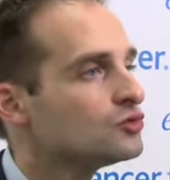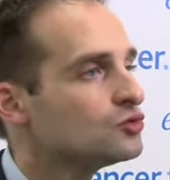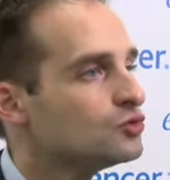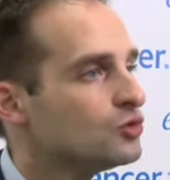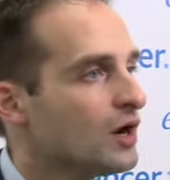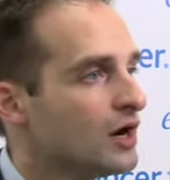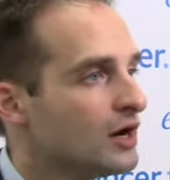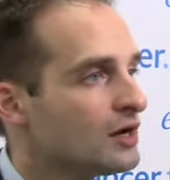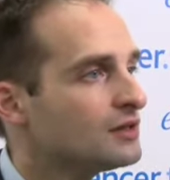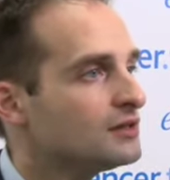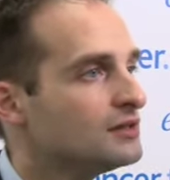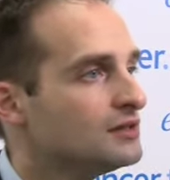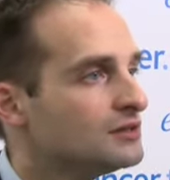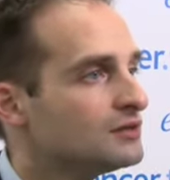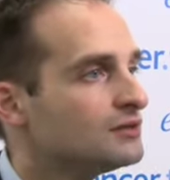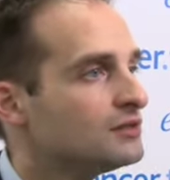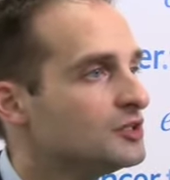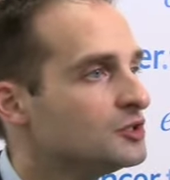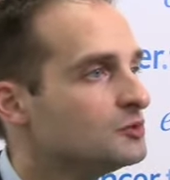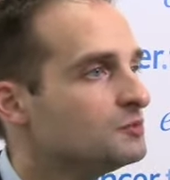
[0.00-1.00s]
to early
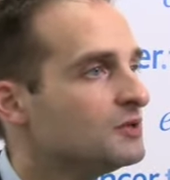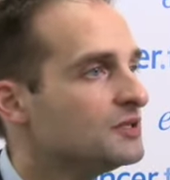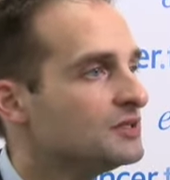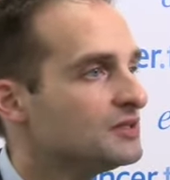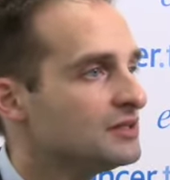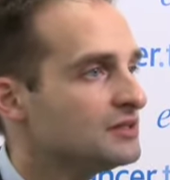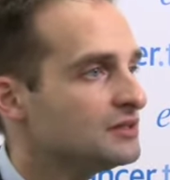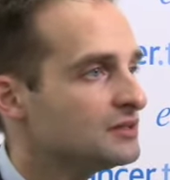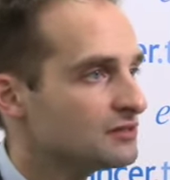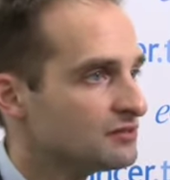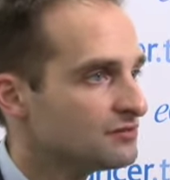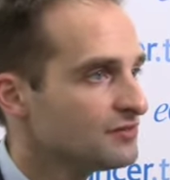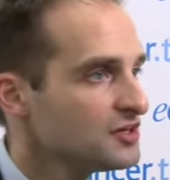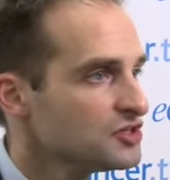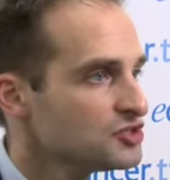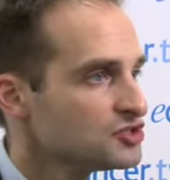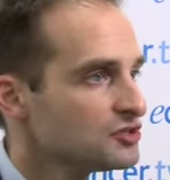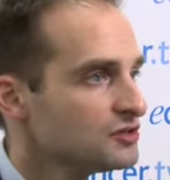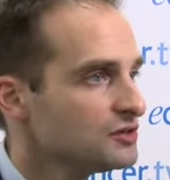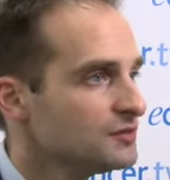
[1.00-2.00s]
treatment
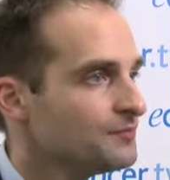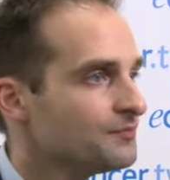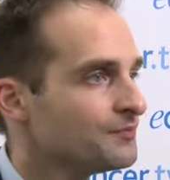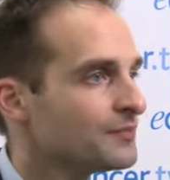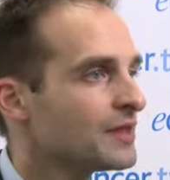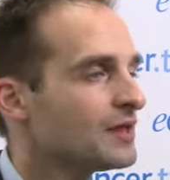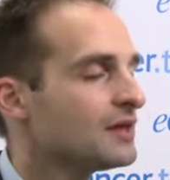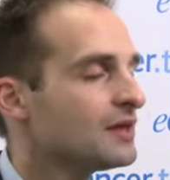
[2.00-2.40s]
intervention.